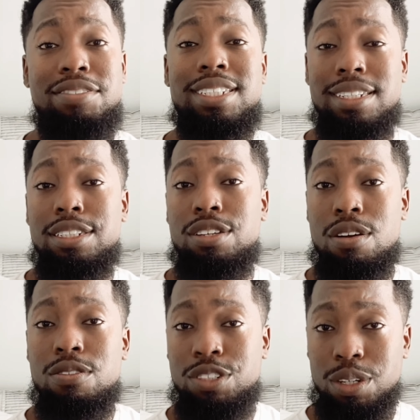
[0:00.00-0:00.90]
since
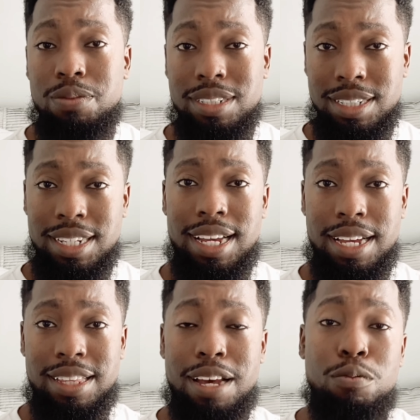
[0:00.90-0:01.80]
heard someone
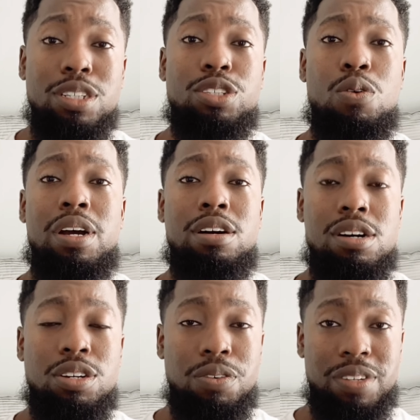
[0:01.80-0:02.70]
say that what's going
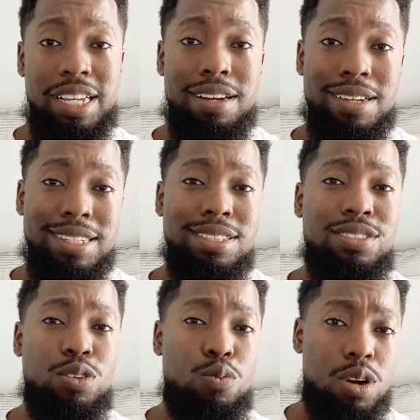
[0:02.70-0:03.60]
on over there is
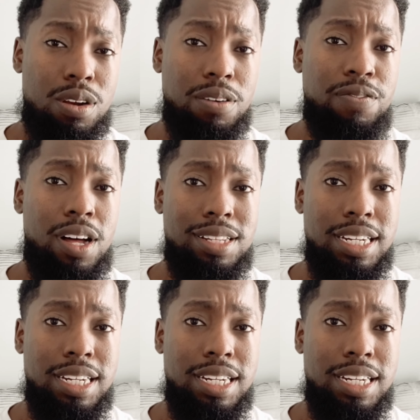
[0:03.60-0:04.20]
the work of fallen